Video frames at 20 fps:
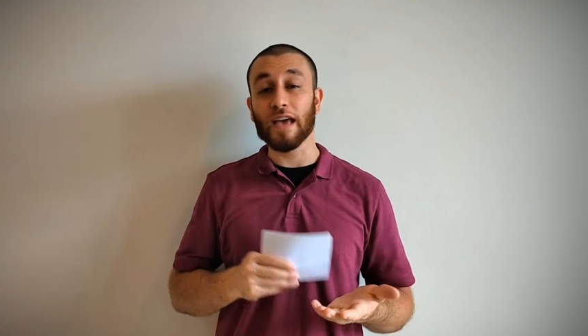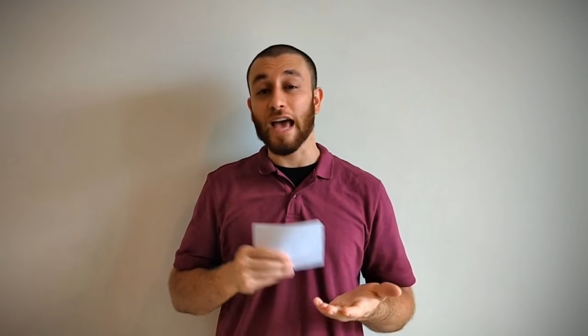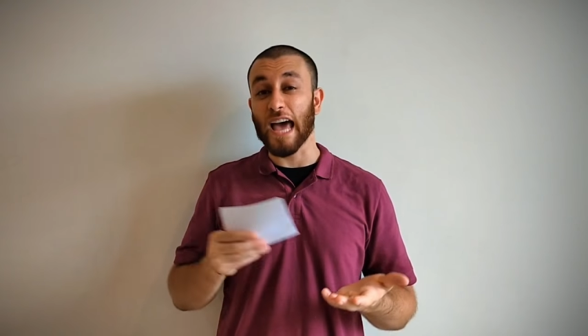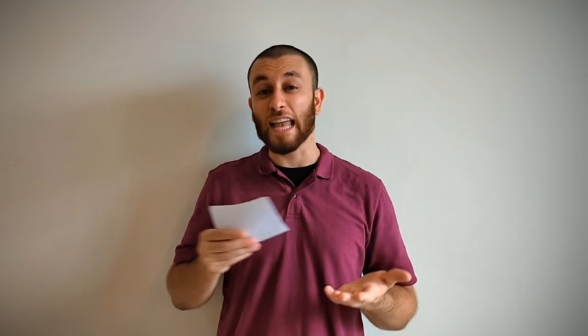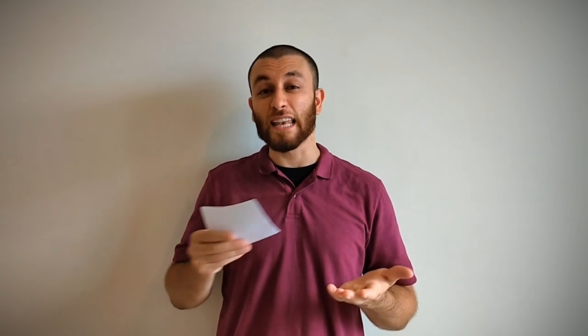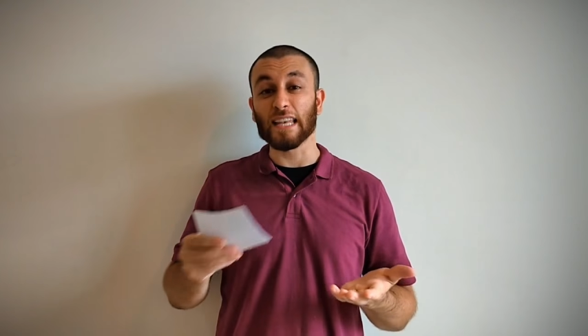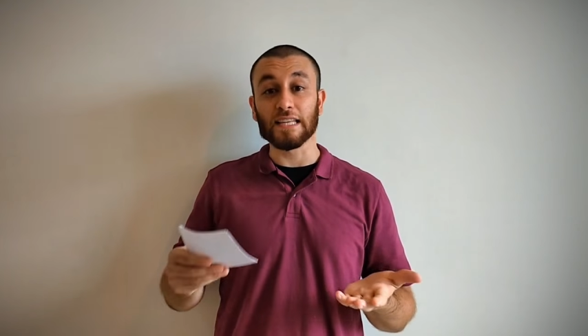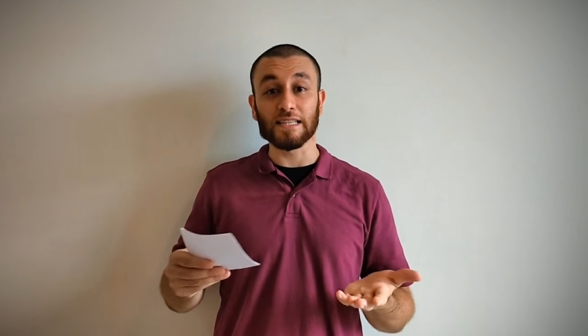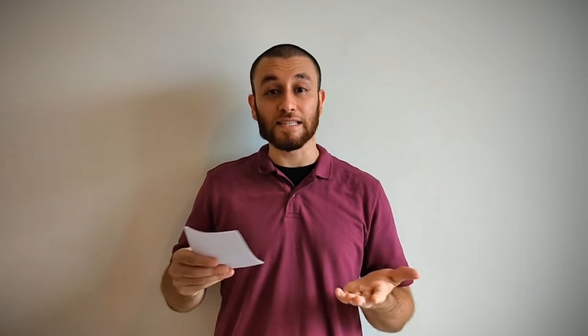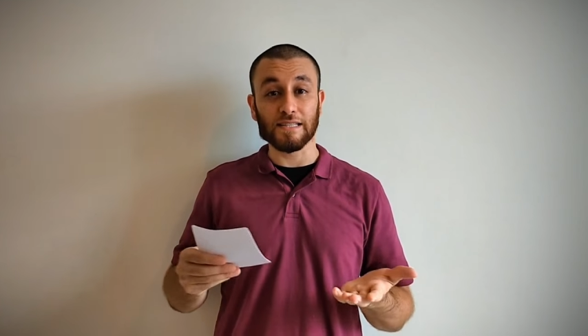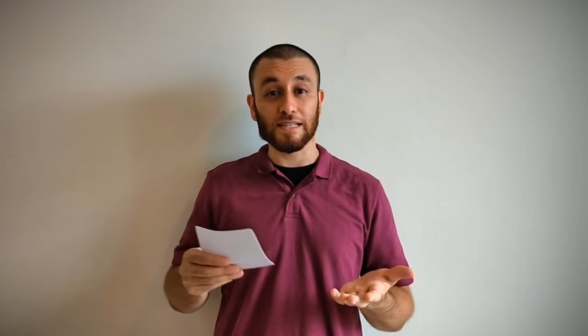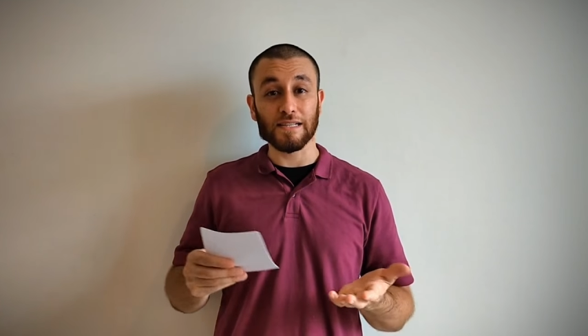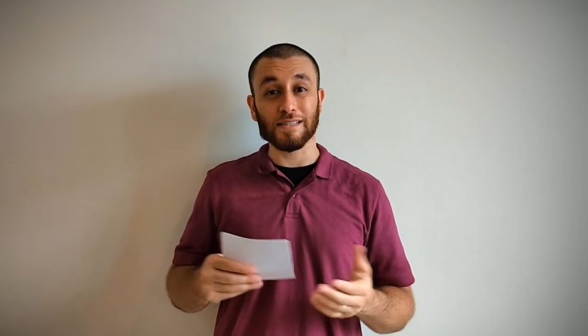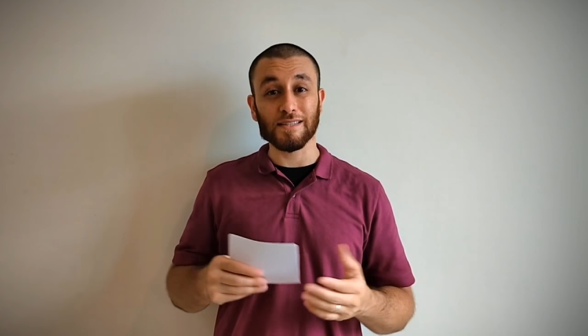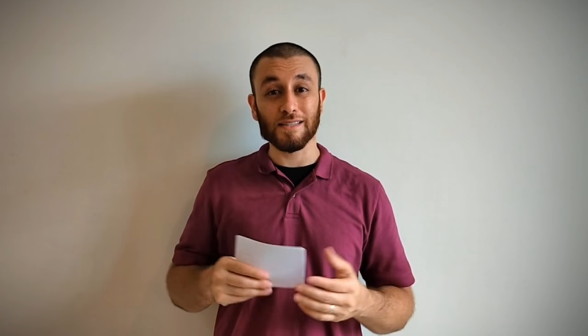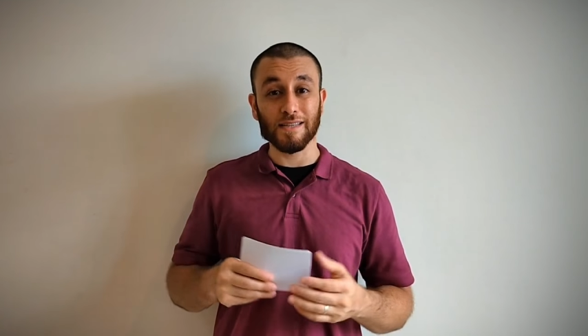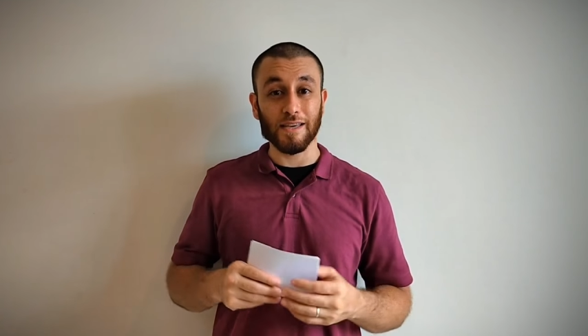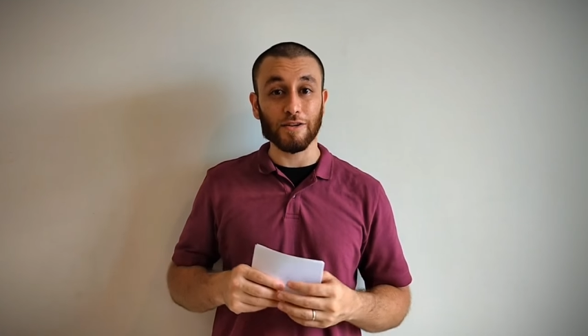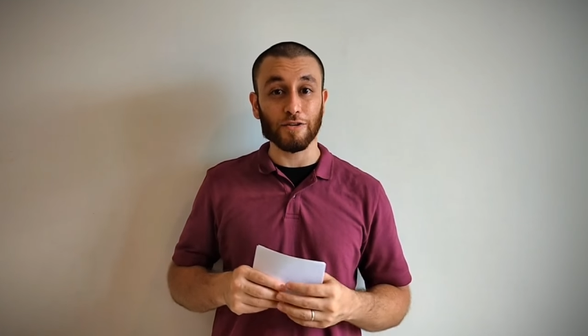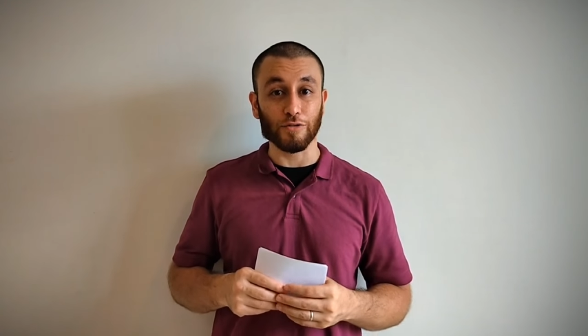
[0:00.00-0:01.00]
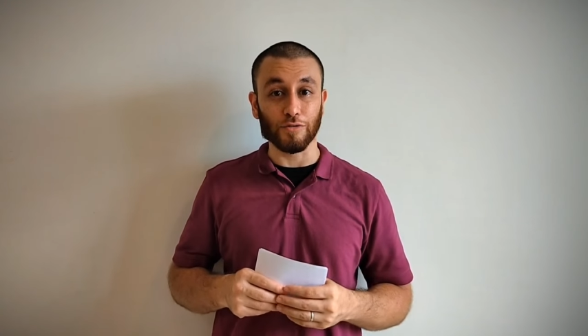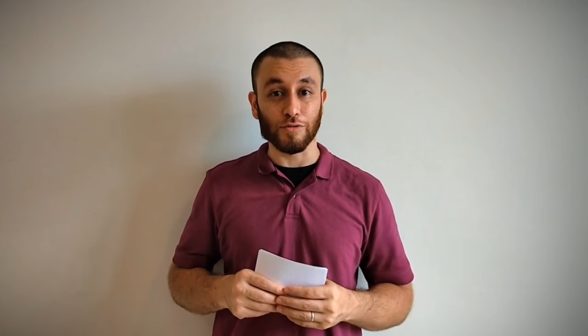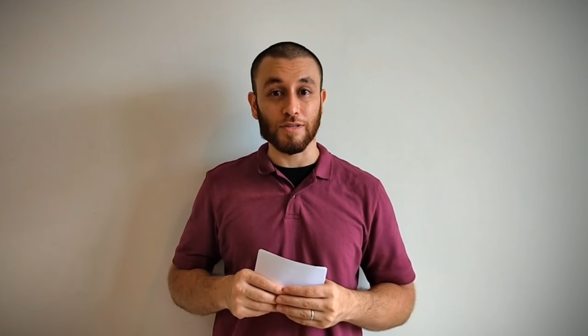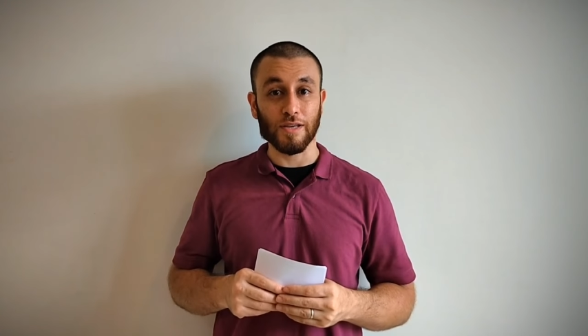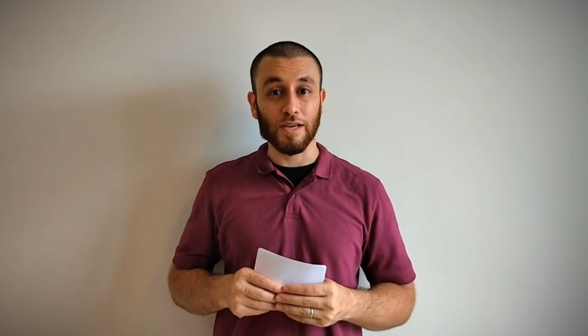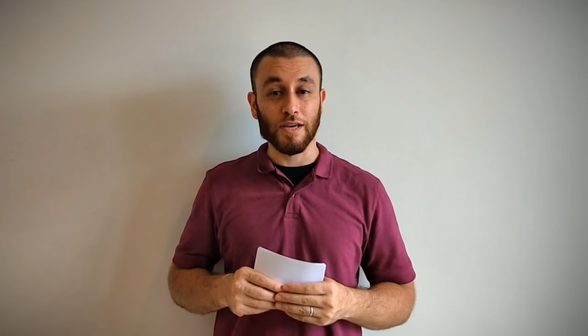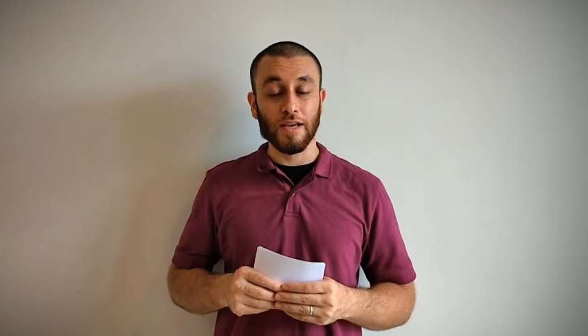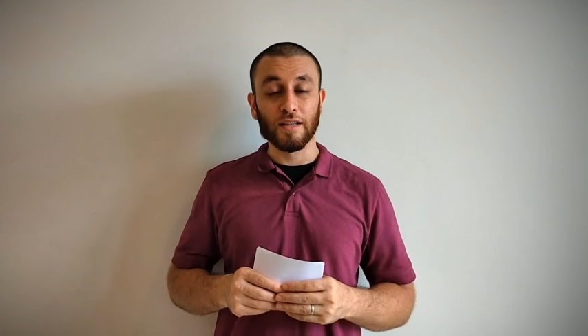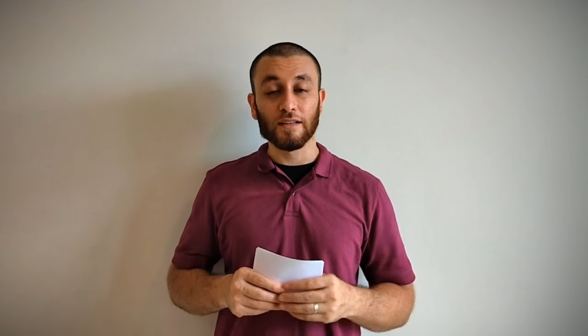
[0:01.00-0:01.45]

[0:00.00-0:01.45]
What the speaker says: and listening skills.